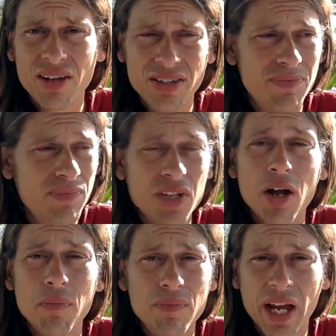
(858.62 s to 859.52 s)

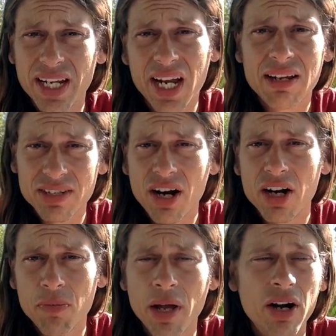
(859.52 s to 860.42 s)
I can't even
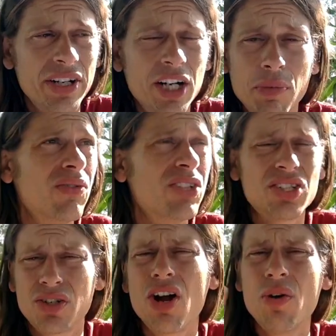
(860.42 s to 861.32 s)
talk about it on here, but
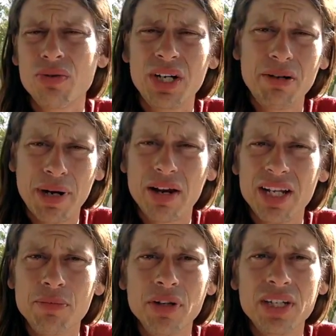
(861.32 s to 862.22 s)
just go and read about
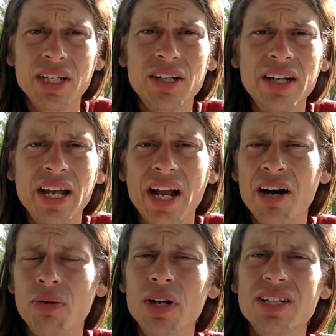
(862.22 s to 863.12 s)
him on the internet. I
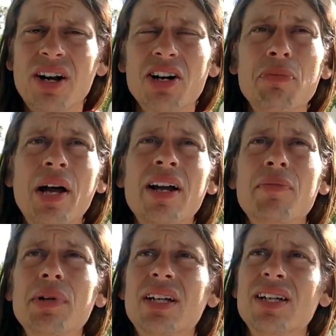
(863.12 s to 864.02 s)
don't want to talk about
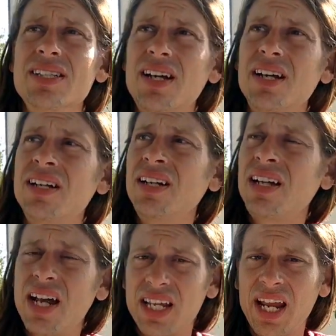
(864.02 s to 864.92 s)
it because I
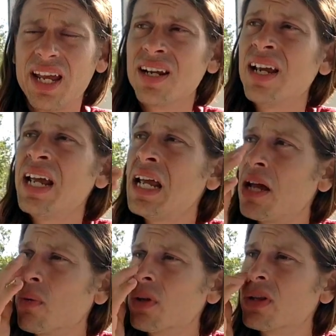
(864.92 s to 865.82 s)
can't
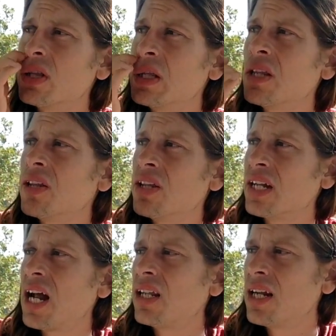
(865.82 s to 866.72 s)
with the
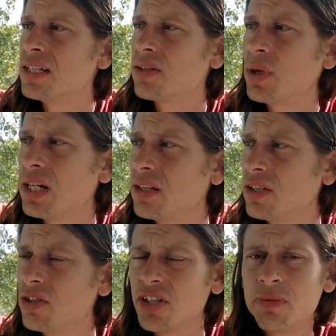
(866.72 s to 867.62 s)
guidelines the way
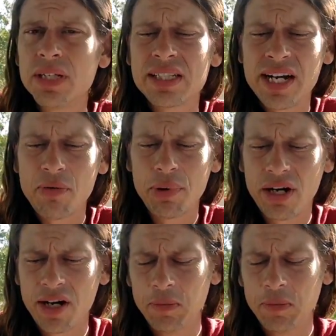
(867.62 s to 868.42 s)
YouTube is now, but